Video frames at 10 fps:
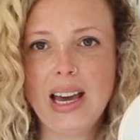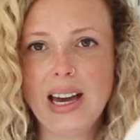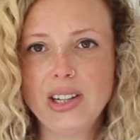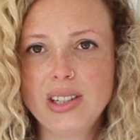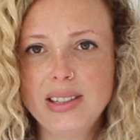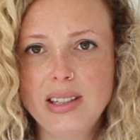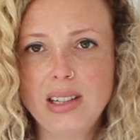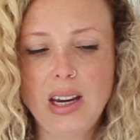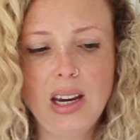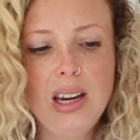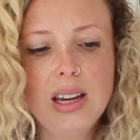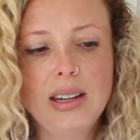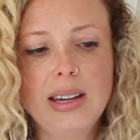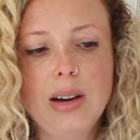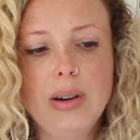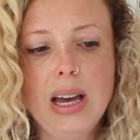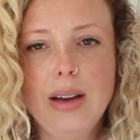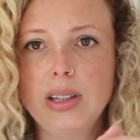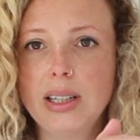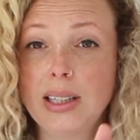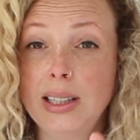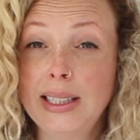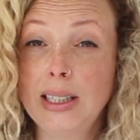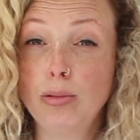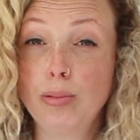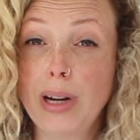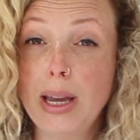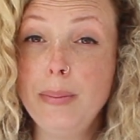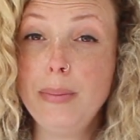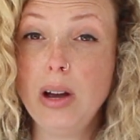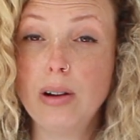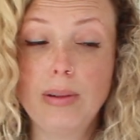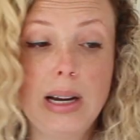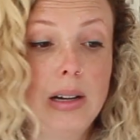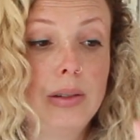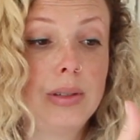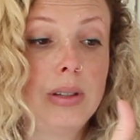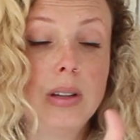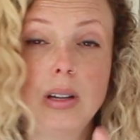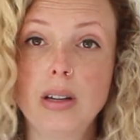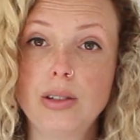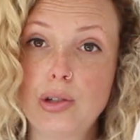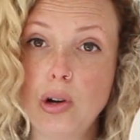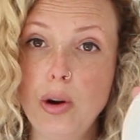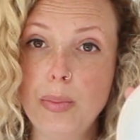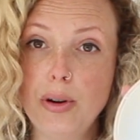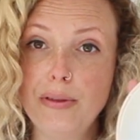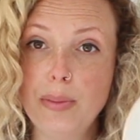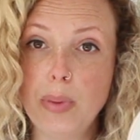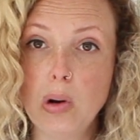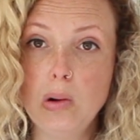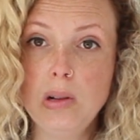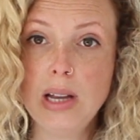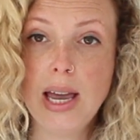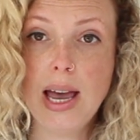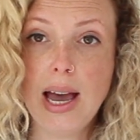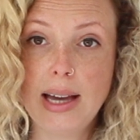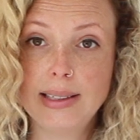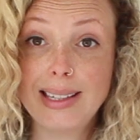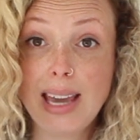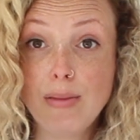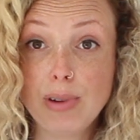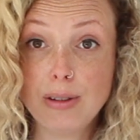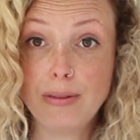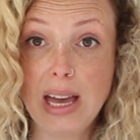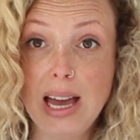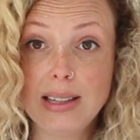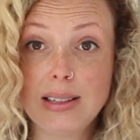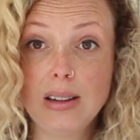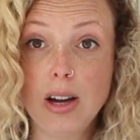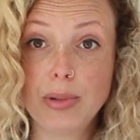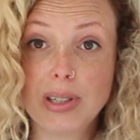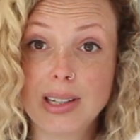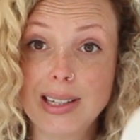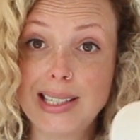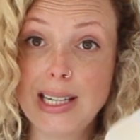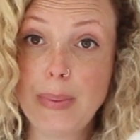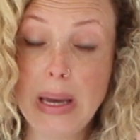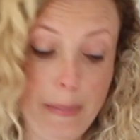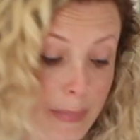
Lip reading: As you can see, now I have a little rim around the top of the bowl, and to get rid of that I'm just going to dip it